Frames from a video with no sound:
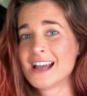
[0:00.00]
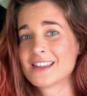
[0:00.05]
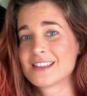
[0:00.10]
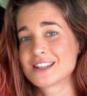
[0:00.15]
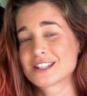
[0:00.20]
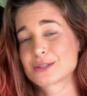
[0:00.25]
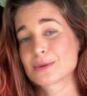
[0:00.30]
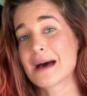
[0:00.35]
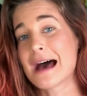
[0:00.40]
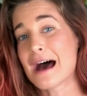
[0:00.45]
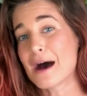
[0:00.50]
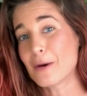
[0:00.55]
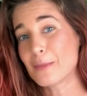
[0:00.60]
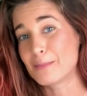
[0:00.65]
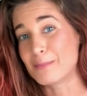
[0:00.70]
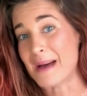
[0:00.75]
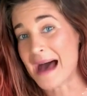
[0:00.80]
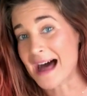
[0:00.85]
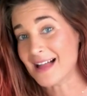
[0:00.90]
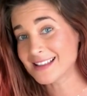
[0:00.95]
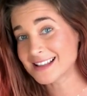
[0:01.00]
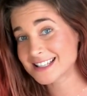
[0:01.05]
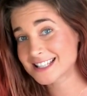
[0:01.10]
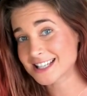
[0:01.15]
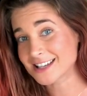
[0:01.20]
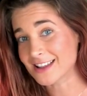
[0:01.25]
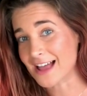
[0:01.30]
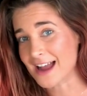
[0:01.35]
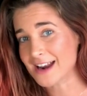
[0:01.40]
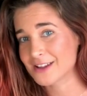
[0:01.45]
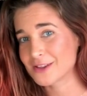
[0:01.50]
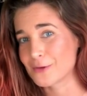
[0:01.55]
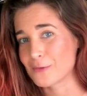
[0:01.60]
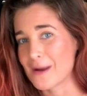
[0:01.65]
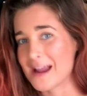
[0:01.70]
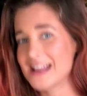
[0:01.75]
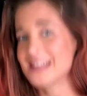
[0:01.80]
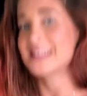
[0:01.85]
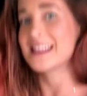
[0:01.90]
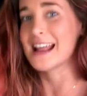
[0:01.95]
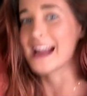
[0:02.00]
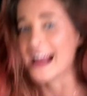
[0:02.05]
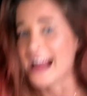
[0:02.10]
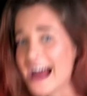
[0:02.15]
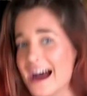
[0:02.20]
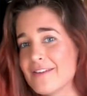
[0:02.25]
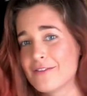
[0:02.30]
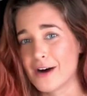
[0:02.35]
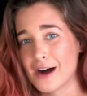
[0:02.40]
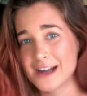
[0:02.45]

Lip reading: This will help balance a lot of the weight that I have